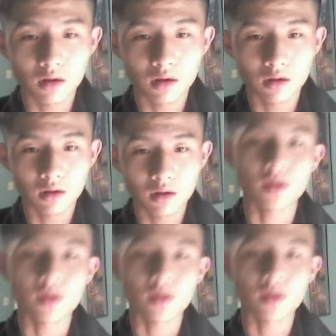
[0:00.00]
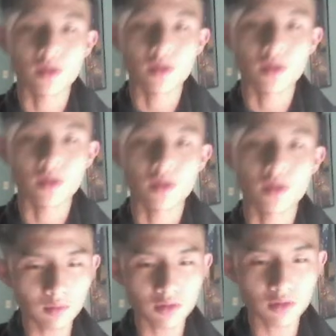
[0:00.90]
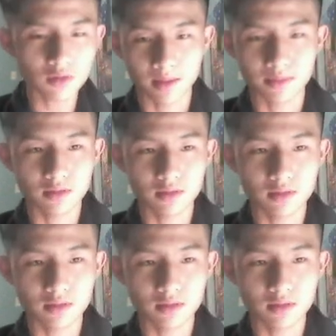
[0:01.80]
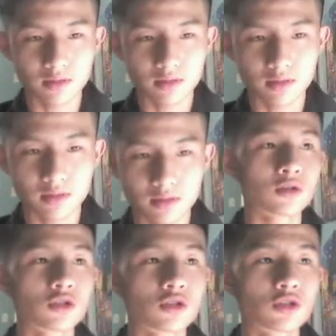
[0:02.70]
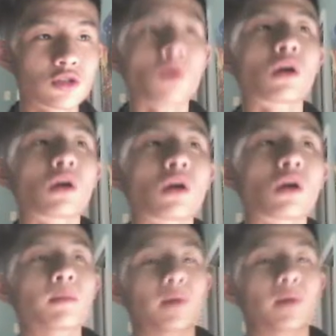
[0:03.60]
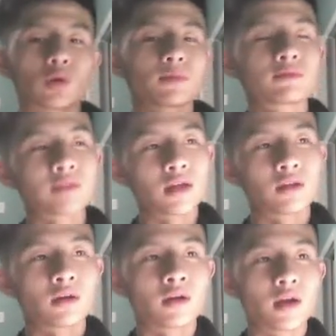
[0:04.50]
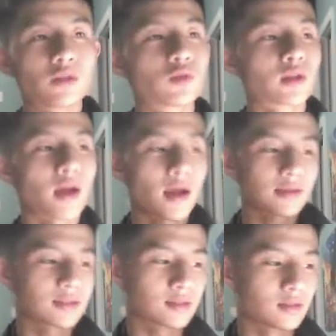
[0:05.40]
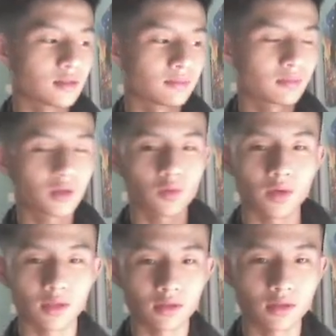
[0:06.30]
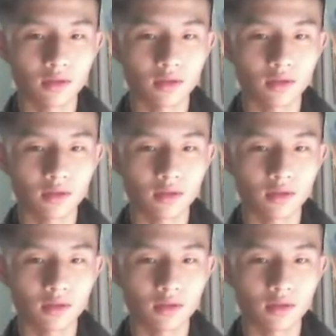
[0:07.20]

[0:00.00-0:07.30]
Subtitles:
So yeah, so how can we use maps? So with maps, you can store a group of data, and you can access it pretty quickly.